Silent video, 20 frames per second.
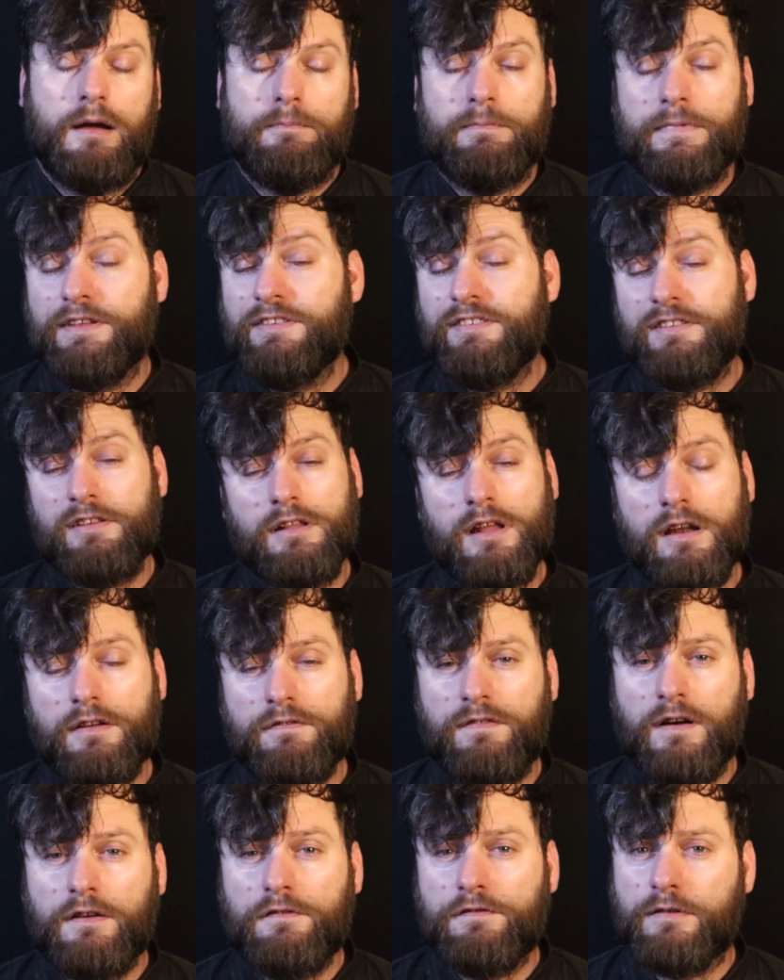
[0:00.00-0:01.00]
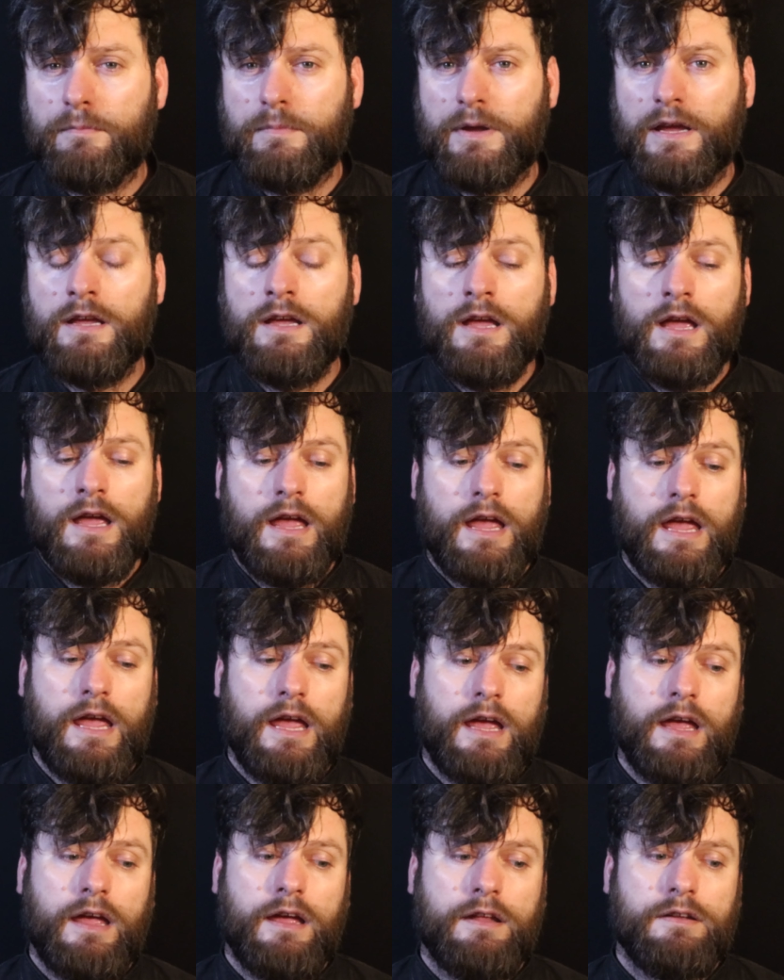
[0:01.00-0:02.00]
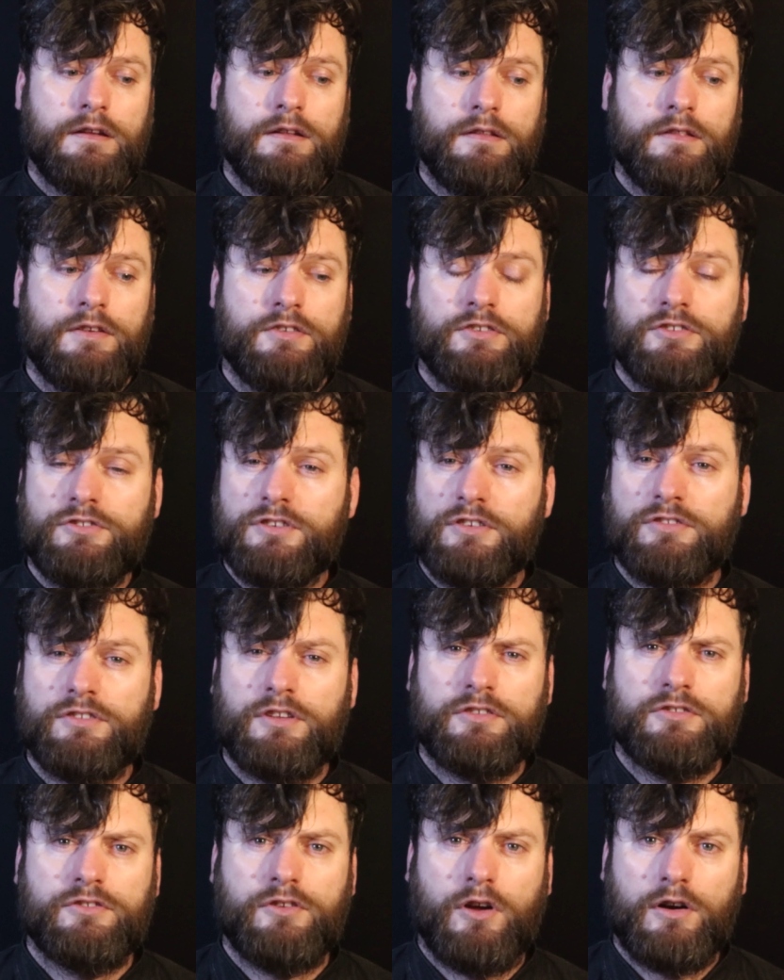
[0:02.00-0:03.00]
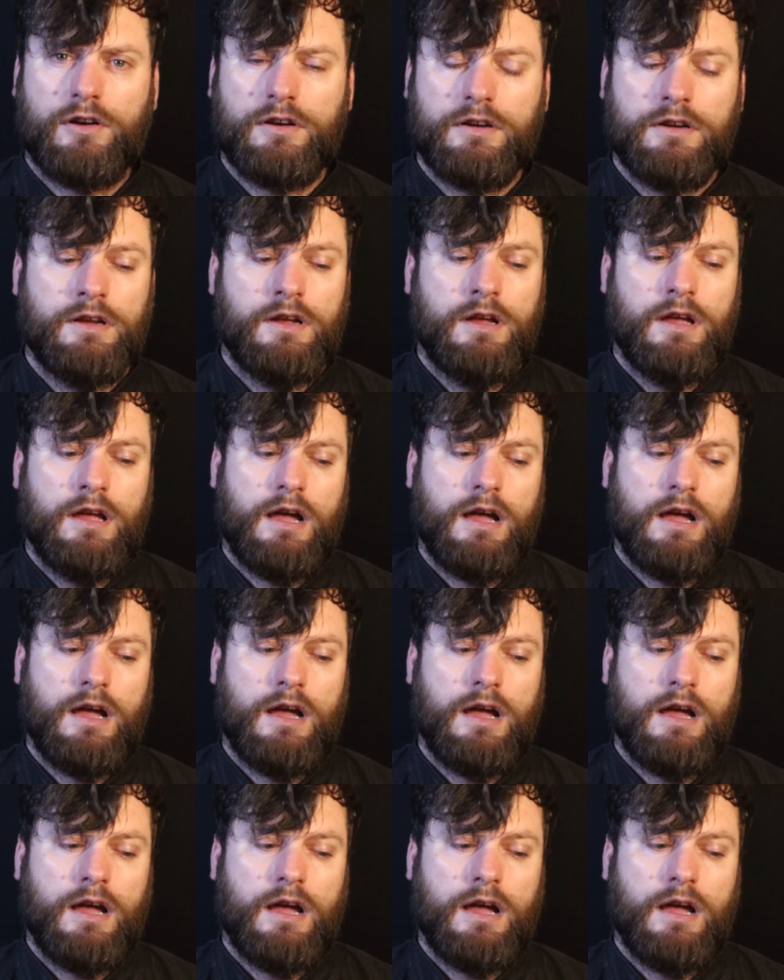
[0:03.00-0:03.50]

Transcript: This is a lot of fun for me, and this is just a start.